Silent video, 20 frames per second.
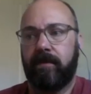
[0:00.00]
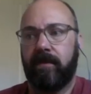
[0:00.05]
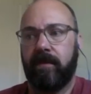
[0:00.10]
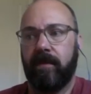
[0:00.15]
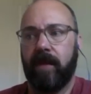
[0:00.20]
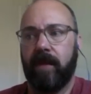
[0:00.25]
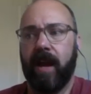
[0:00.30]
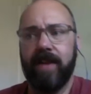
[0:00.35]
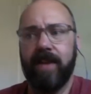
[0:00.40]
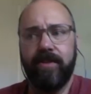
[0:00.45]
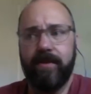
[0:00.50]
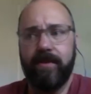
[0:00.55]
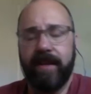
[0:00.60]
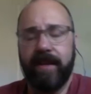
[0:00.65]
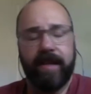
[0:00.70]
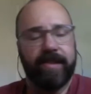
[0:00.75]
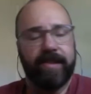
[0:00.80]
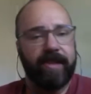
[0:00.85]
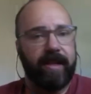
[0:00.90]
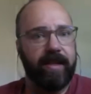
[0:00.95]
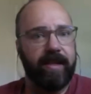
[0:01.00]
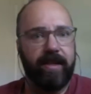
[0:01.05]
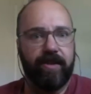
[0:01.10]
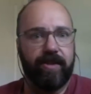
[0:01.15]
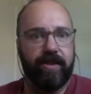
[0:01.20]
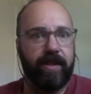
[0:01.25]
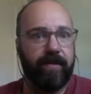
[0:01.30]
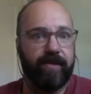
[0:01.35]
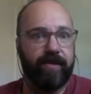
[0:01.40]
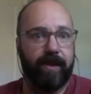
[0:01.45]
I do think it's a
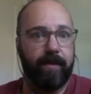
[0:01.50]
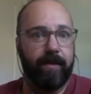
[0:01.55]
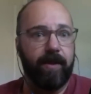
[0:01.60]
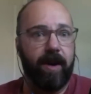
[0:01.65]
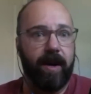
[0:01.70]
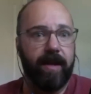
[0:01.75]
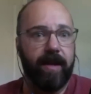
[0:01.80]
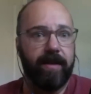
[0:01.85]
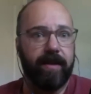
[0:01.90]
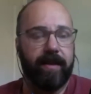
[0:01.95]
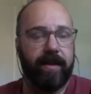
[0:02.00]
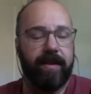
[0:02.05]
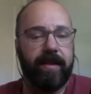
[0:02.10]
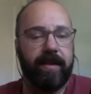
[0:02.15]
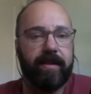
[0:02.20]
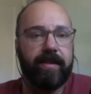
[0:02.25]
condition of some kind. I think there's